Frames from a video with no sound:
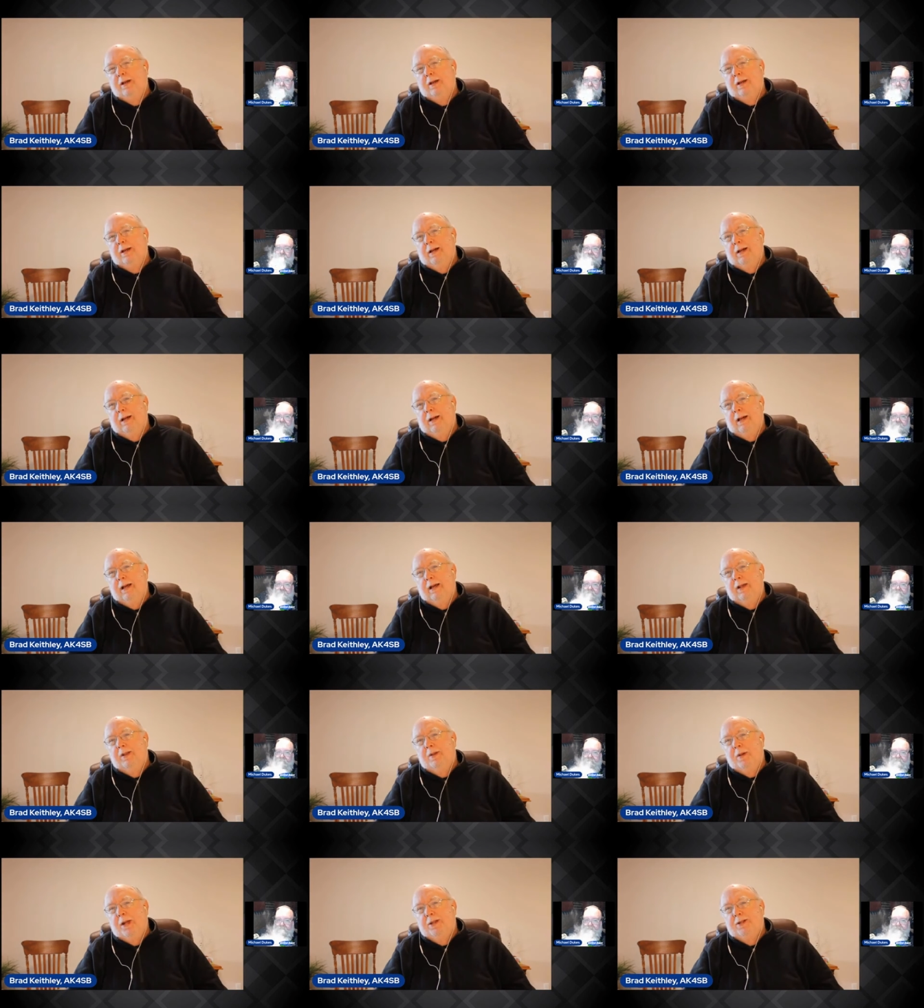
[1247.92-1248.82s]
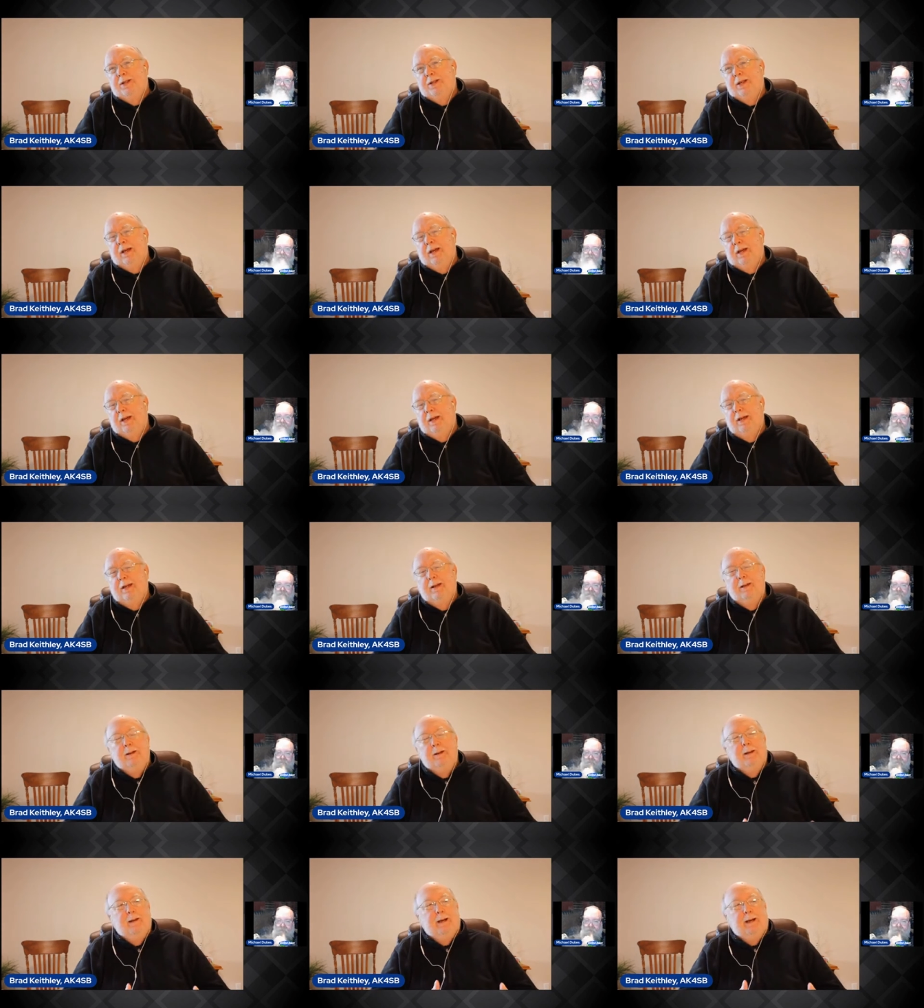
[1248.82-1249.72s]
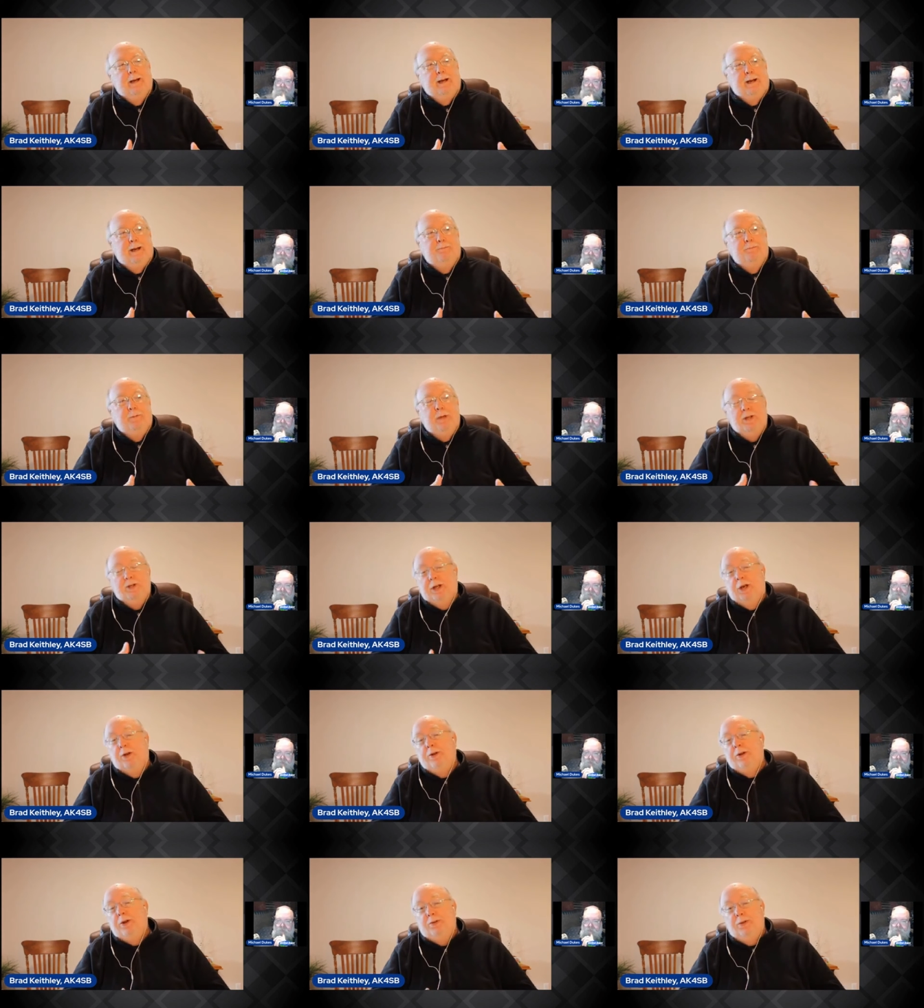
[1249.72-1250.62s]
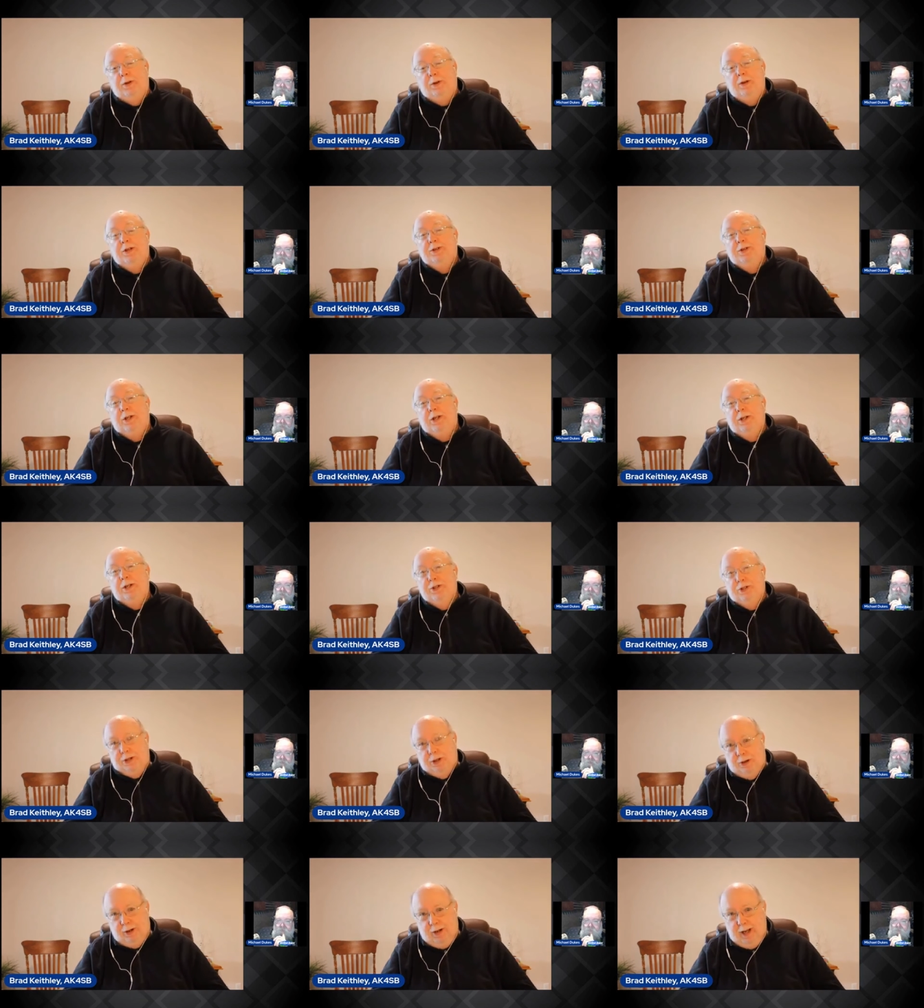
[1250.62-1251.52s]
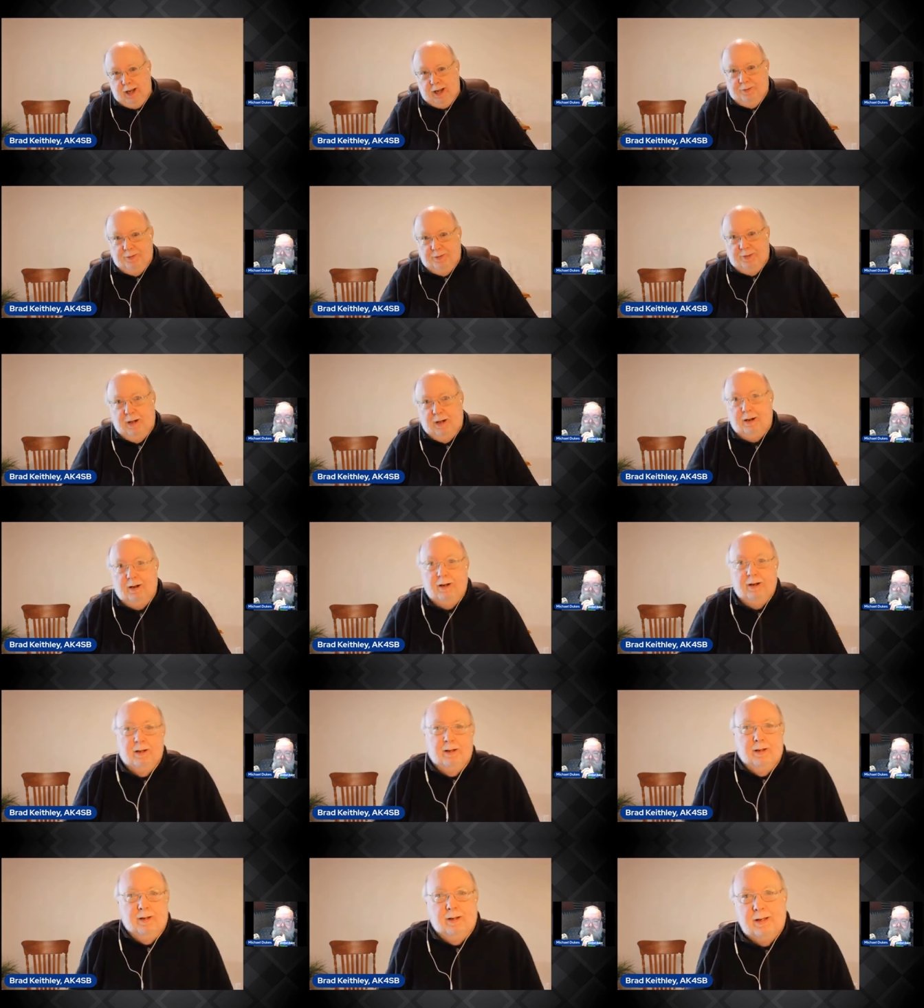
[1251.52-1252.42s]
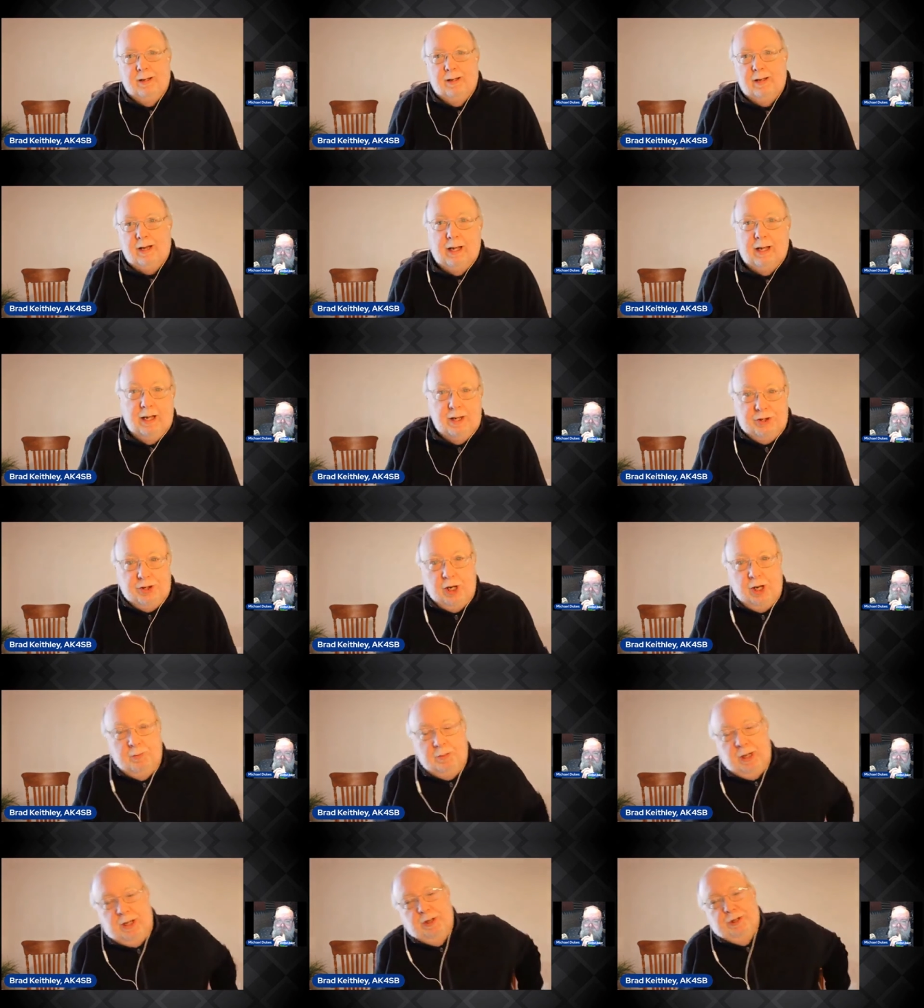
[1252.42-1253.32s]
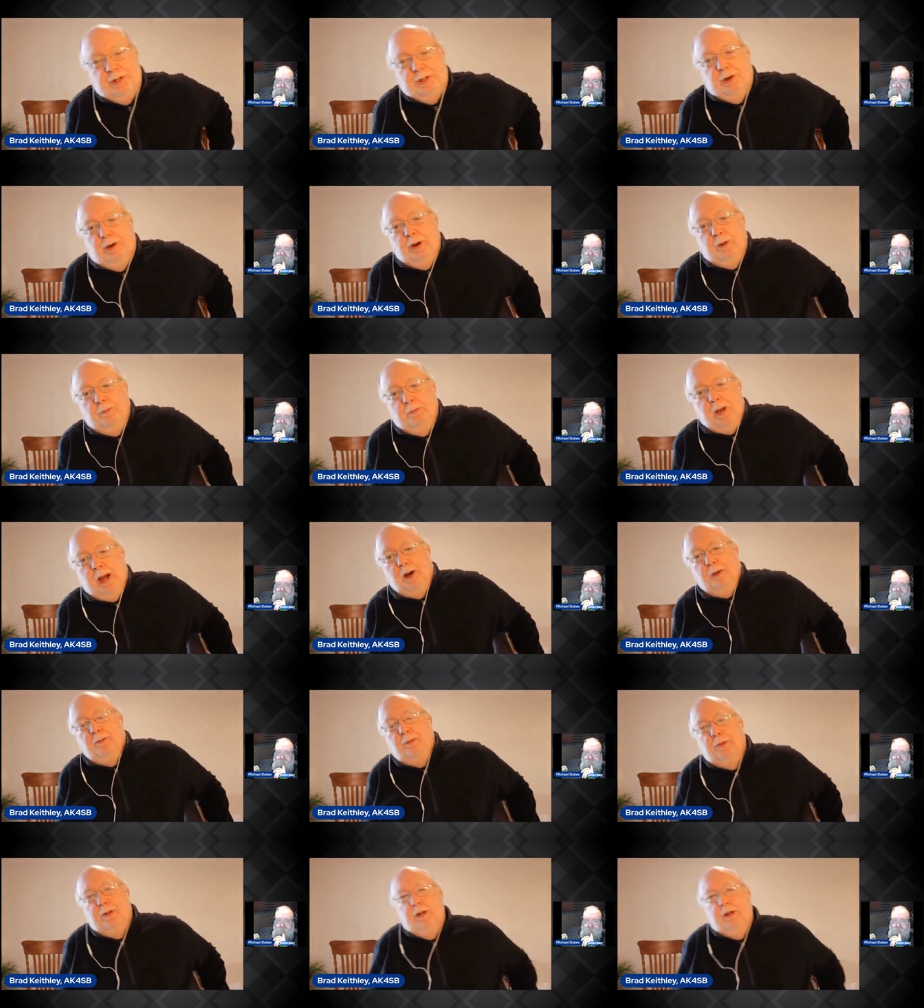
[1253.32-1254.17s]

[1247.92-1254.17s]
uh, in the months ahead. Um, and so there there is a concern out there, uh, a legitimate concern about you